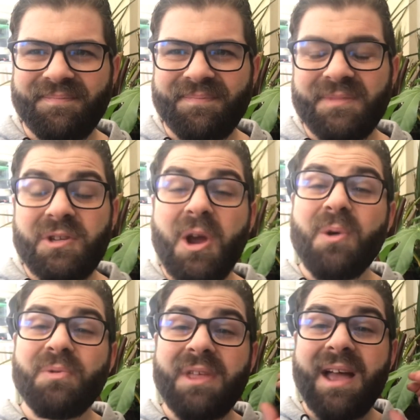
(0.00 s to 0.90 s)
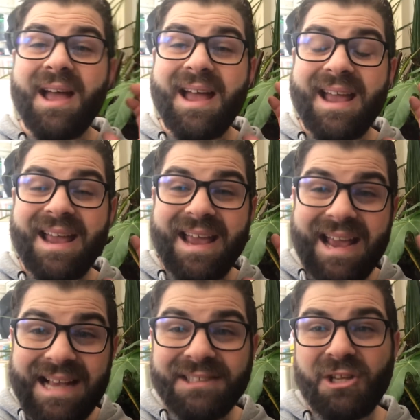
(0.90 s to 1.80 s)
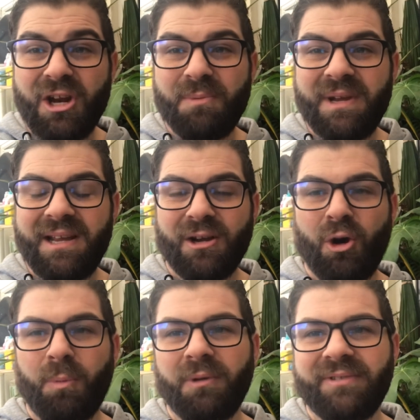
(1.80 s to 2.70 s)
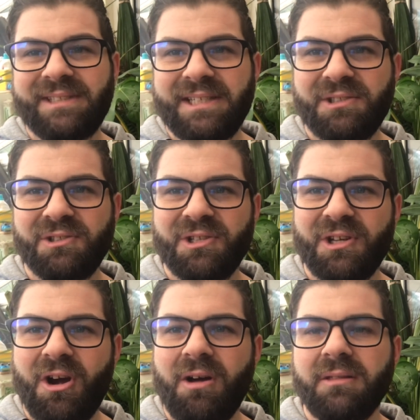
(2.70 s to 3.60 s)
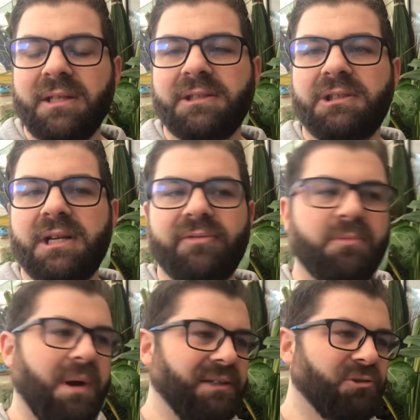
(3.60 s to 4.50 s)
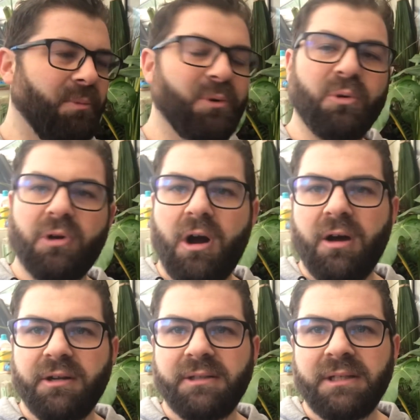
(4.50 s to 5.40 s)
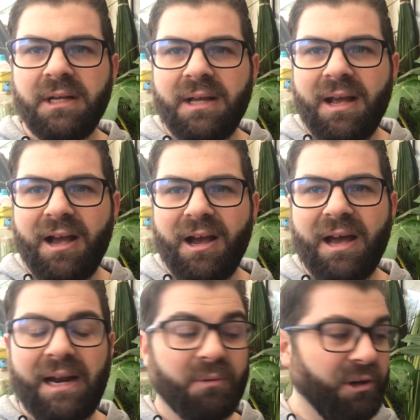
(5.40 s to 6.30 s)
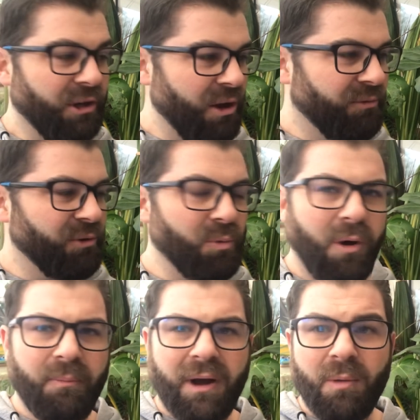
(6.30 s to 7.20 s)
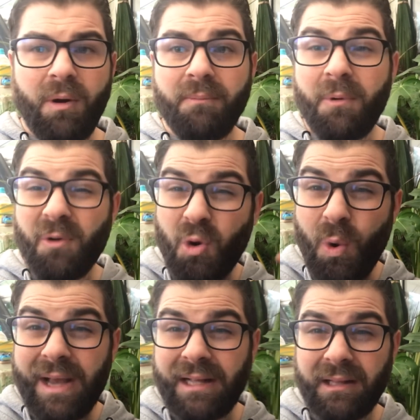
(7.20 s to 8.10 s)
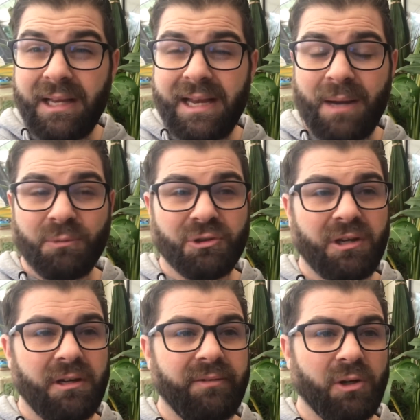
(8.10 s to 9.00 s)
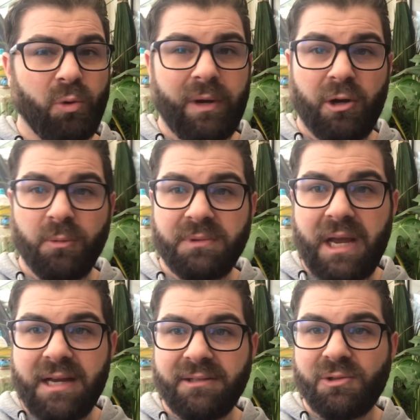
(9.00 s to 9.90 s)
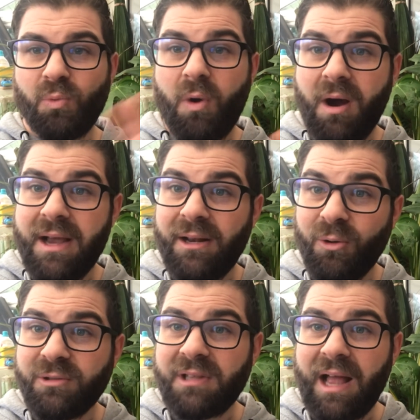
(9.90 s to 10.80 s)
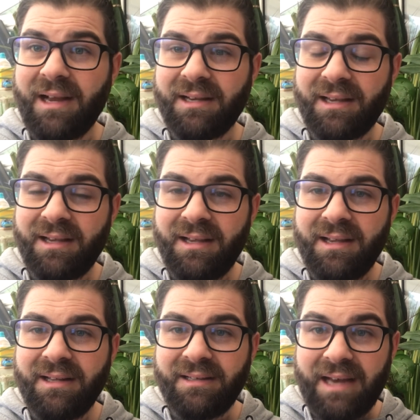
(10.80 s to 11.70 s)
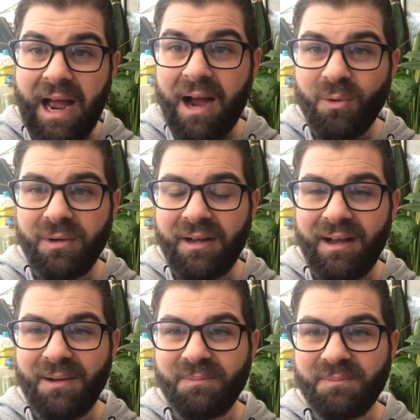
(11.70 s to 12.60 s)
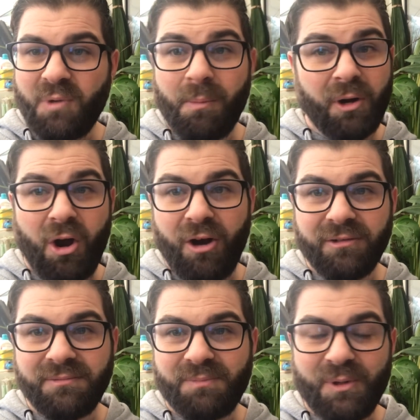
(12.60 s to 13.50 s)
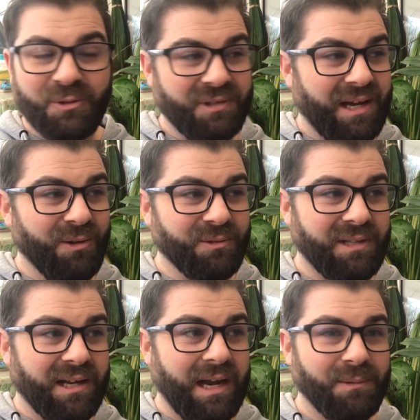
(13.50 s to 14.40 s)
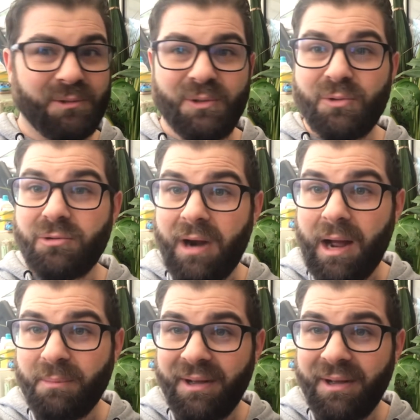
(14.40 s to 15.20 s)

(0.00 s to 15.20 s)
So there is going to be a couple of additions to the garden this year for my tropical garden, and I'm going to go through one by one, but quickly I'm just going to give you a quick update as to what it looks like now. Not my garden, because that looks like absolute crap.